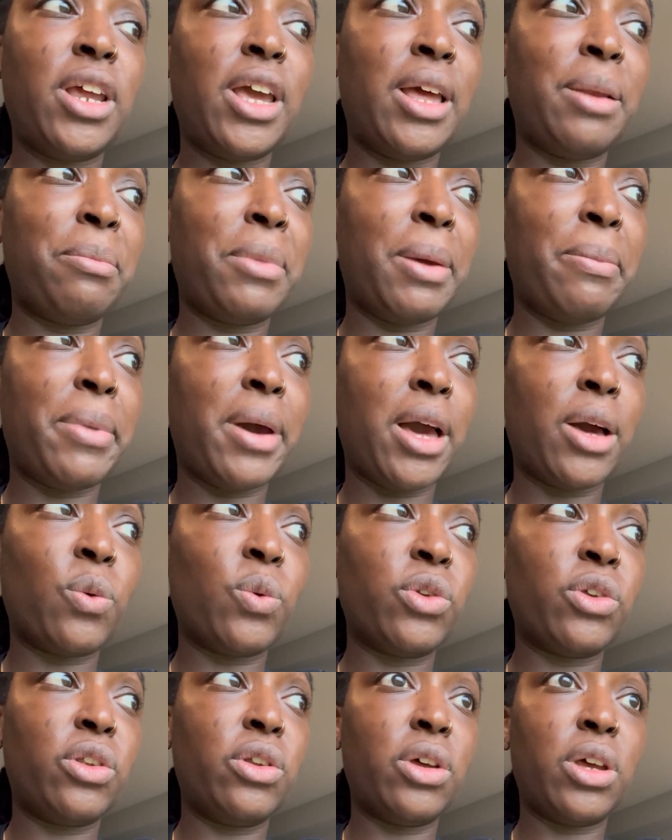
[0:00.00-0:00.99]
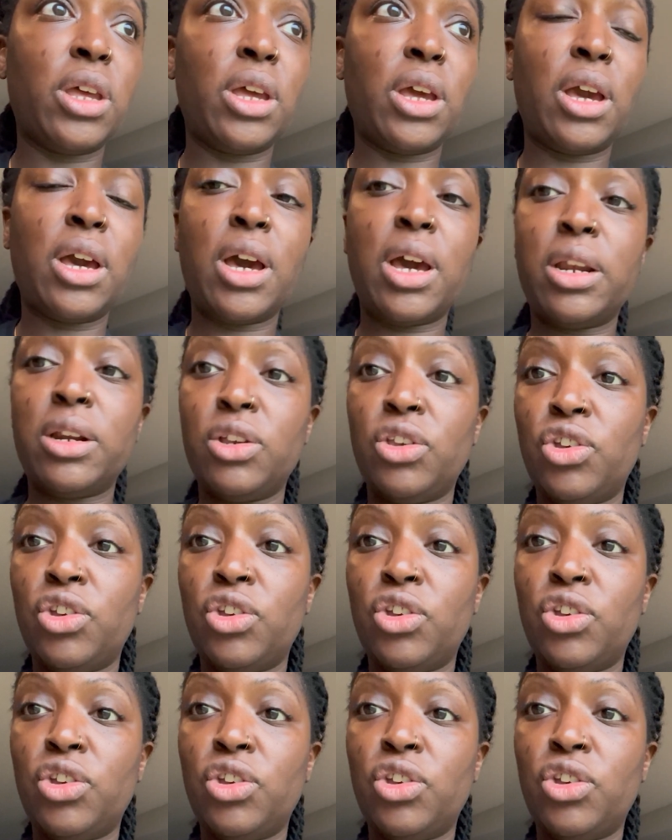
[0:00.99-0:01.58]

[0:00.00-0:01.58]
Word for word: and my back was looking kind of